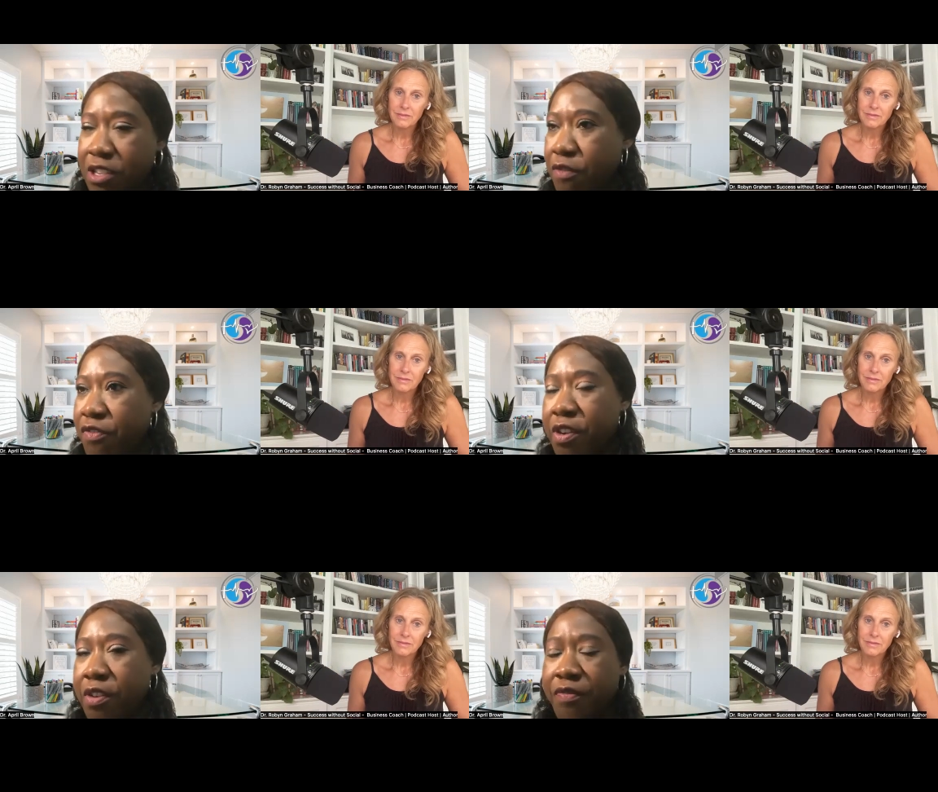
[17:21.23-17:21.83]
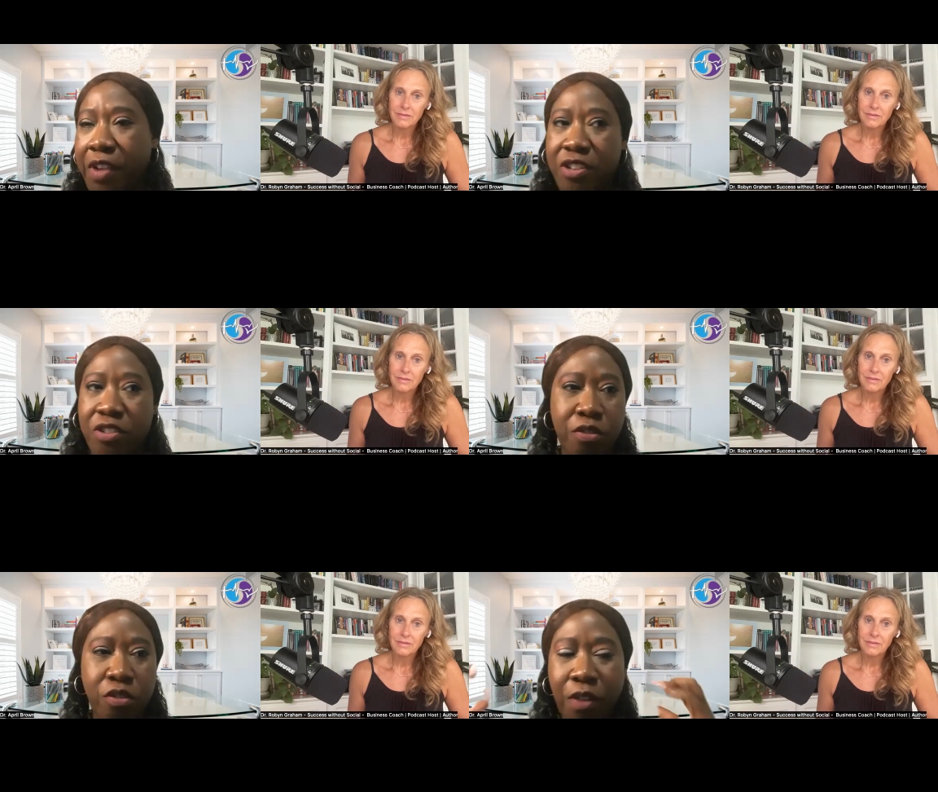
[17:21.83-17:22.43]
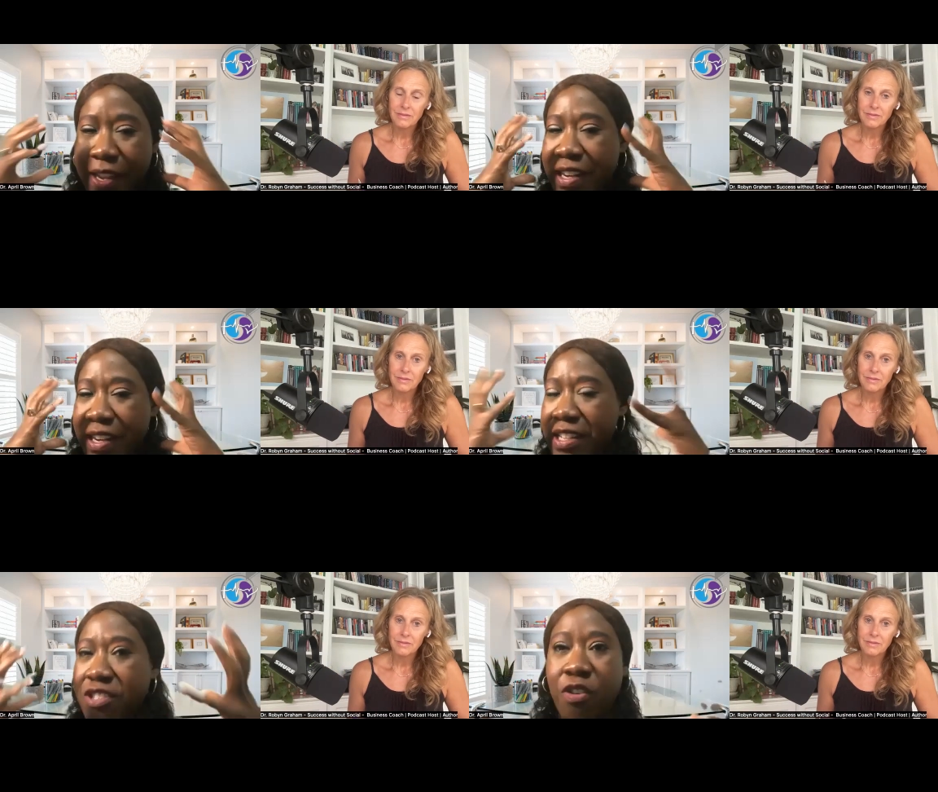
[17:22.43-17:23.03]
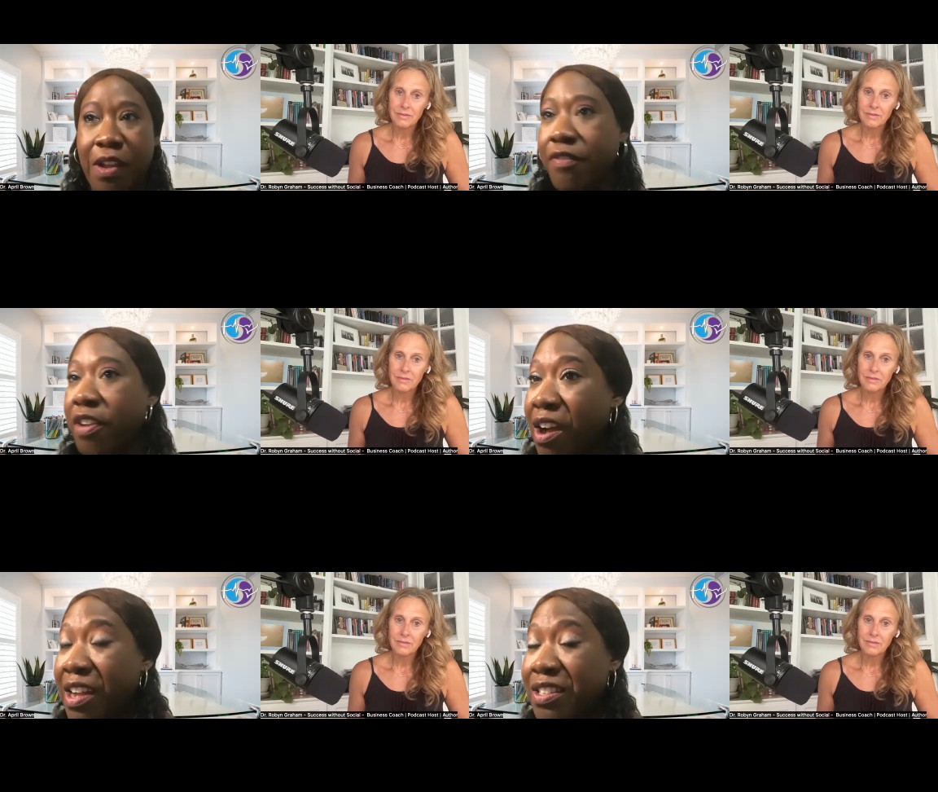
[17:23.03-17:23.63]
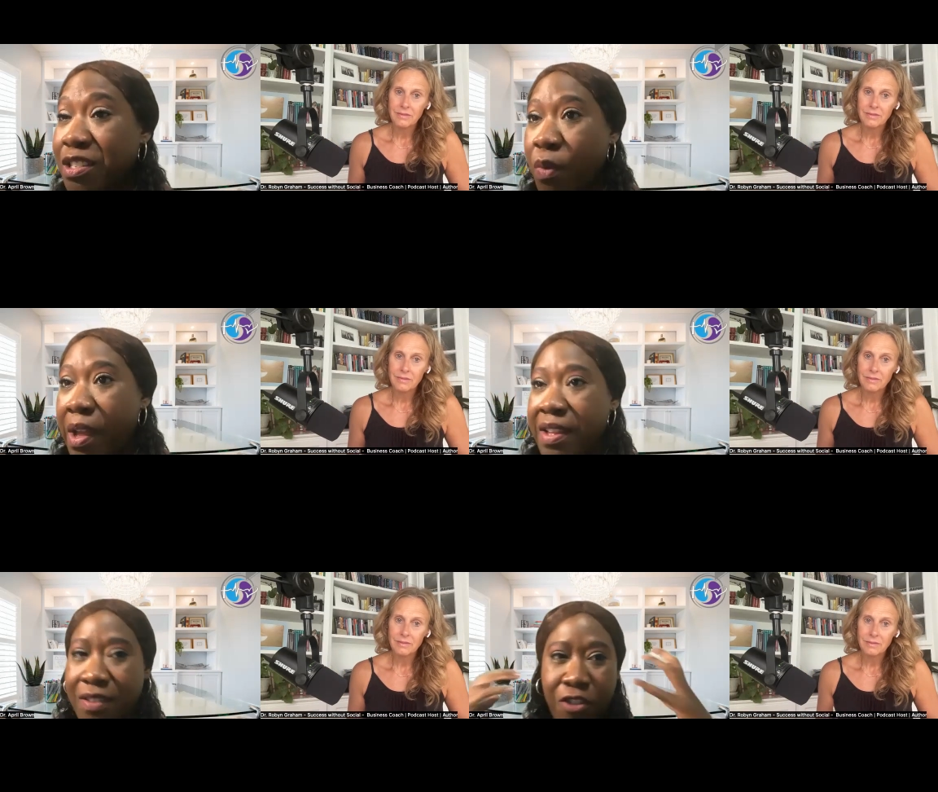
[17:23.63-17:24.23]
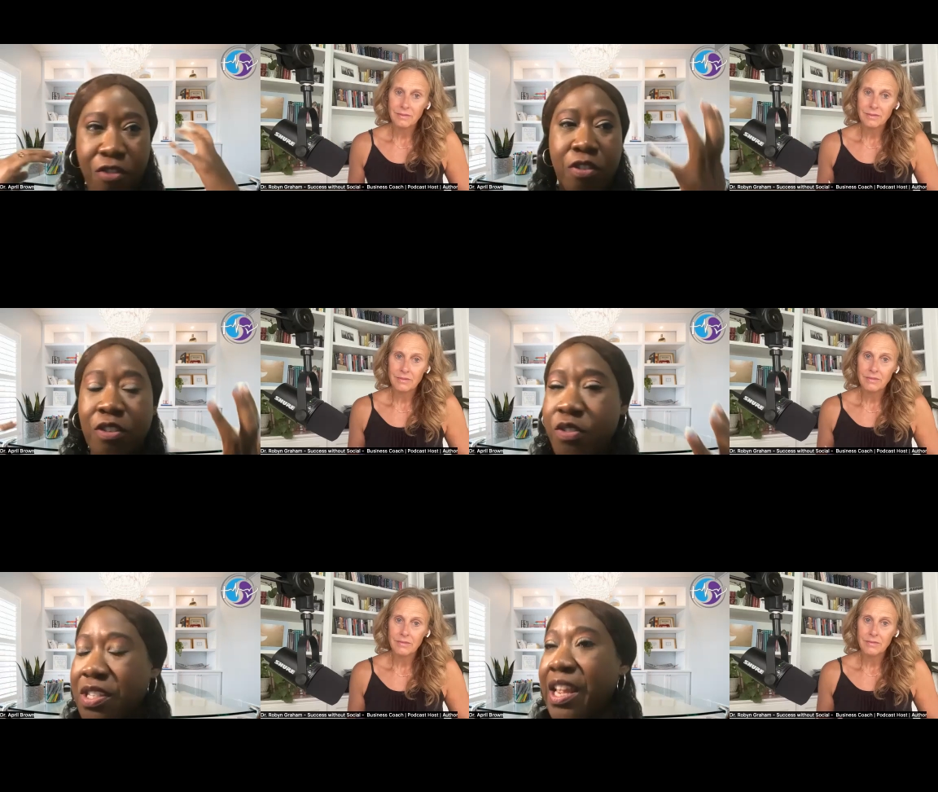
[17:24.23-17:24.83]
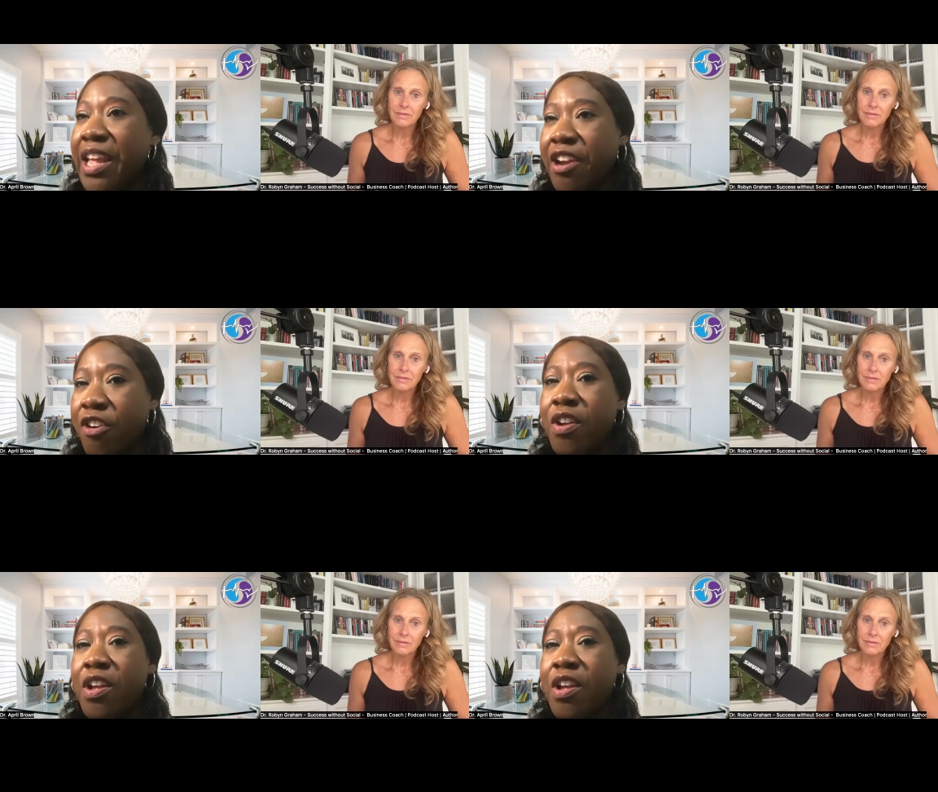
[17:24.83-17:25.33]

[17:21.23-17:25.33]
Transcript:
Speaker 1: you feel vaginal dryness, you have hot sweat, or you're losing hair,